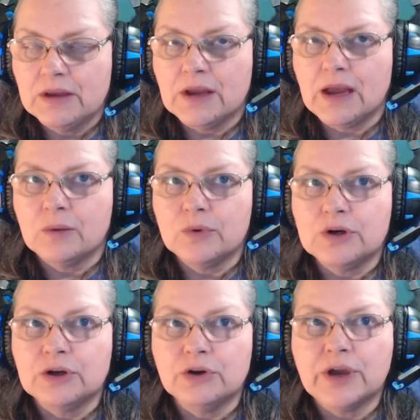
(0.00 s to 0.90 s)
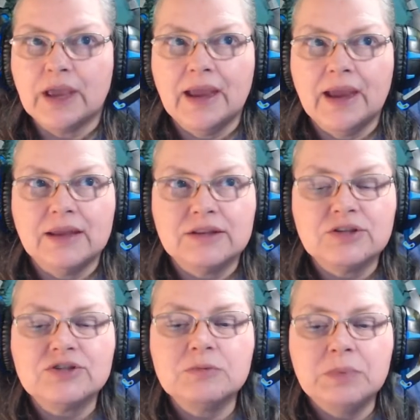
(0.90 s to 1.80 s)
I would look at
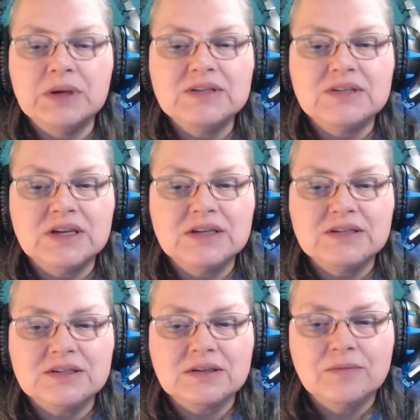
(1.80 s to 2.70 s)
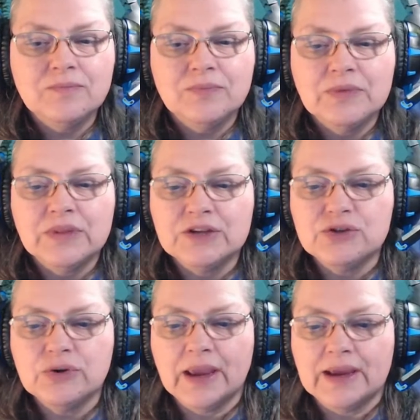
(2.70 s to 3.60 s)
the species that
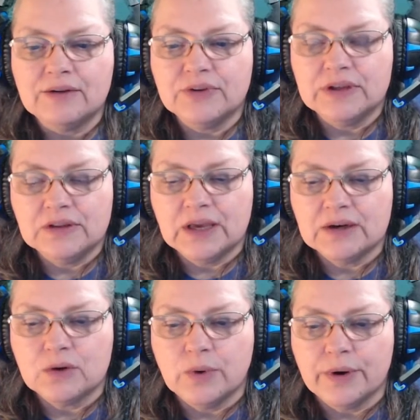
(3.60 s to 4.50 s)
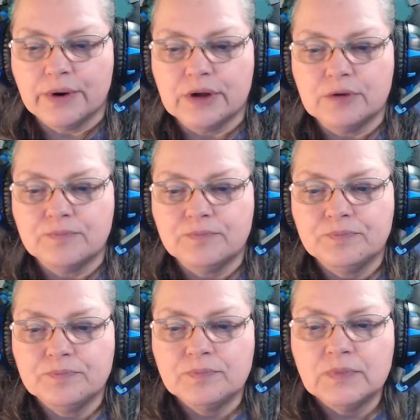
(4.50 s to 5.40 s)
you have in that aquarium.
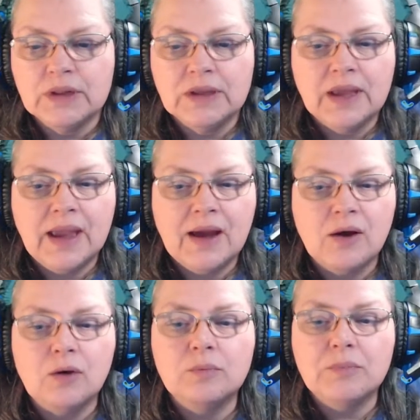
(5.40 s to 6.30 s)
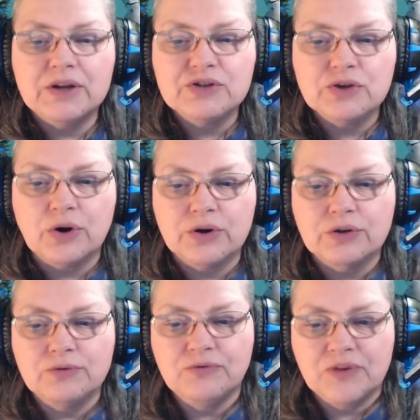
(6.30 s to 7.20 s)
How much are
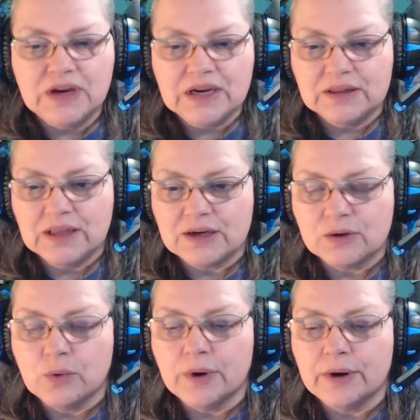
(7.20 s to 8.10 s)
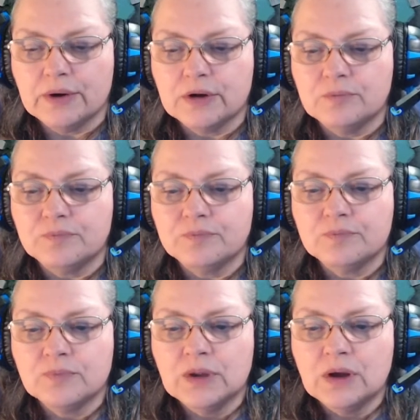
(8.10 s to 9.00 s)
you feeding that aquarium?
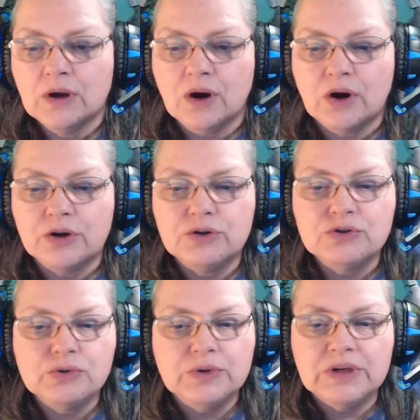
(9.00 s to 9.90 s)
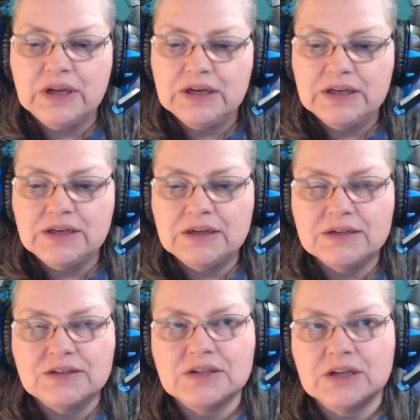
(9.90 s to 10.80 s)
Are you doing any
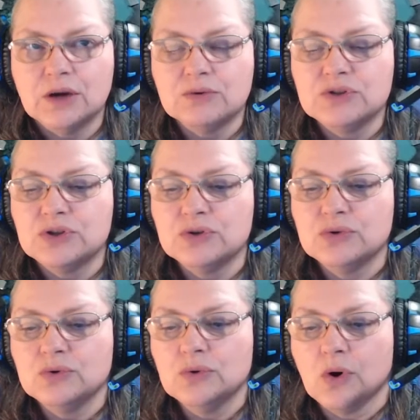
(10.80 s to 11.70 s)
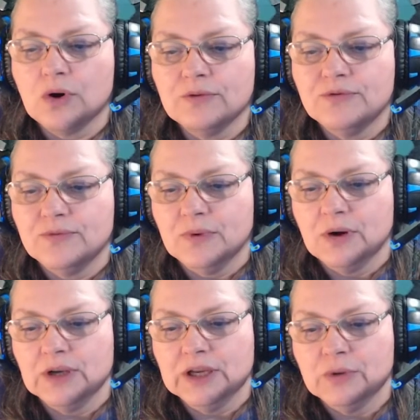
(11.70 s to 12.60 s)
CO2 or
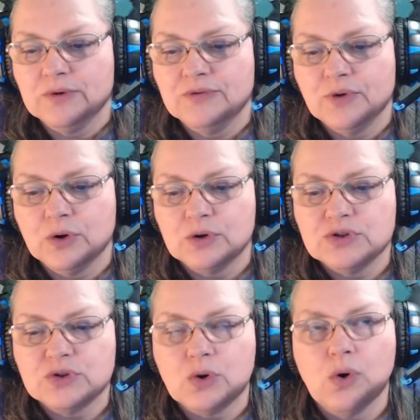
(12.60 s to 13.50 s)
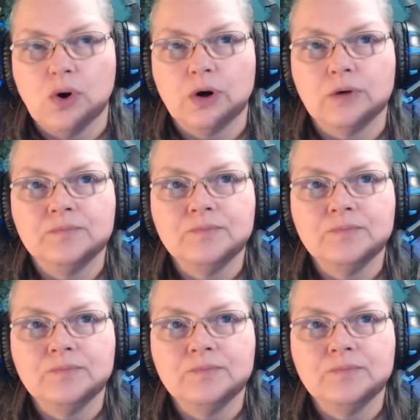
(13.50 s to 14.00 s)
liquid ferts or